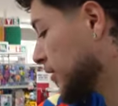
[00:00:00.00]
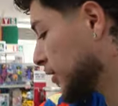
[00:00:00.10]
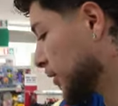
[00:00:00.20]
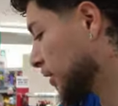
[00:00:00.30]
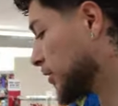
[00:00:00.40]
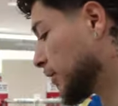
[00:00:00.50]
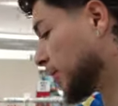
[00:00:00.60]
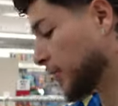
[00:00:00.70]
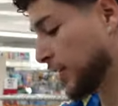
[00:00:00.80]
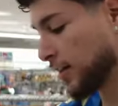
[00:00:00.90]
Or yeah. which one? The
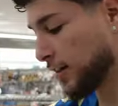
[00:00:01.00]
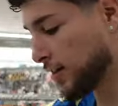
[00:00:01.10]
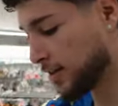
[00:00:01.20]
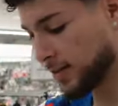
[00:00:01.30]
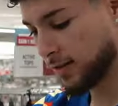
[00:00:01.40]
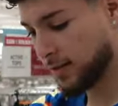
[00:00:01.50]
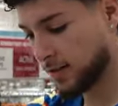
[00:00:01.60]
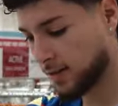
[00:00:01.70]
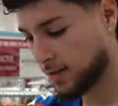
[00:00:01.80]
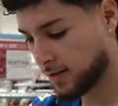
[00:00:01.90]
one over here? Like the
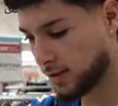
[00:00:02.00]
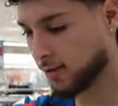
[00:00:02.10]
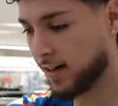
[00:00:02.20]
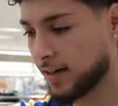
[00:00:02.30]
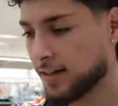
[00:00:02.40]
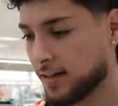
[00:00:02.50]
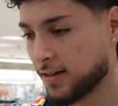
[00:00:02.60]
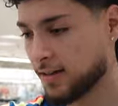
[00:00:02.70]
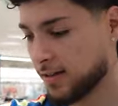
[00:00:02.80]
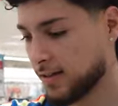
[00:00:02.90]
green, like. Oh, right here?
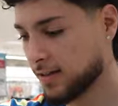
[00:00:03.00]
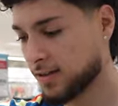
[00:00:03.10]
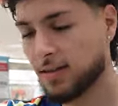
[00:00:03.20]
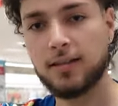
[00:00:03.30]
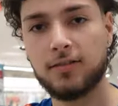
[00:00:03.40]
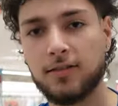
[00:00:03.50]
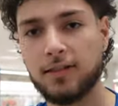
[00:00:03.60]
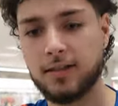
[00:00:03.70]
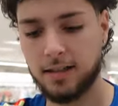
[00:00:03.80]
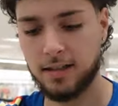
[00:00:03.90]
Yeah.
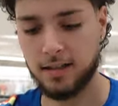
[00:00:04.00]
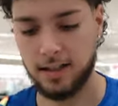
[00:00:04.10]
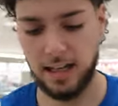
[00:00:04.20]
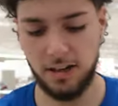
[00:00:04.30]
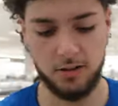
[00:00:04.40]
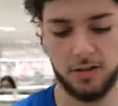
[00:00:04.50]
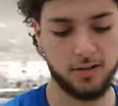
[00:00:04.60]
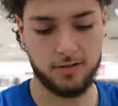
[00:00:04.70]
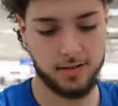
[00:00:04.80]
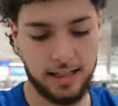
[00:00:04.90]
I don't
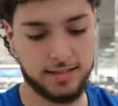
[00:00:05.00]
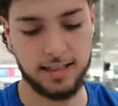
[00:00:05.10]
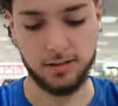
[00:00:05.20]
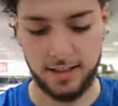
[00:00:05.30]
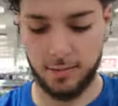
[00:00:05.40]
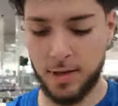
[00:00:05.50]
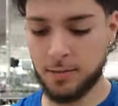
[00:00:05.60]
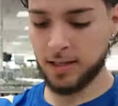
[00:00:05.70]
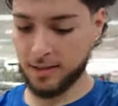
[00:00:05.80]
know. Like Celtic, maybe?